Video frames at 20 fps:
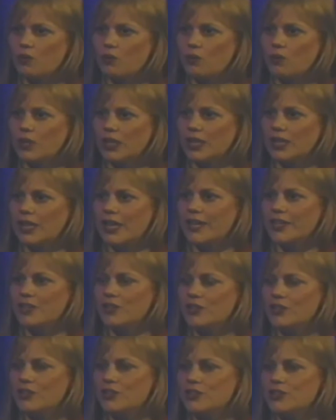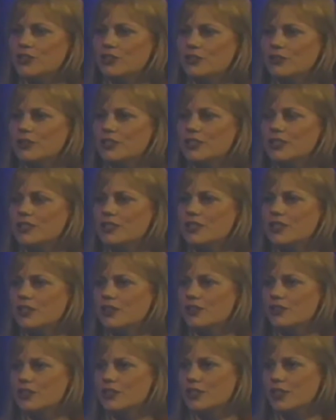What I'd like you to do is see
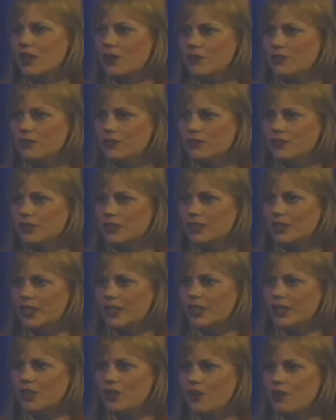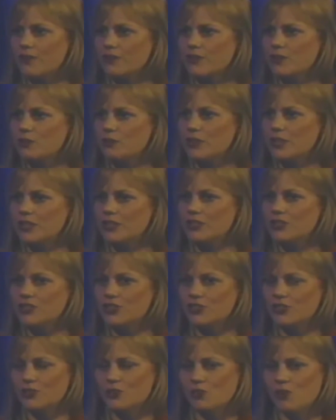yourself getting off the beach
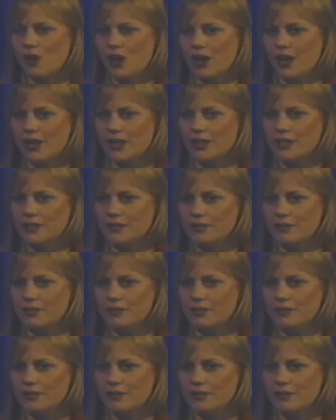in Hawaii,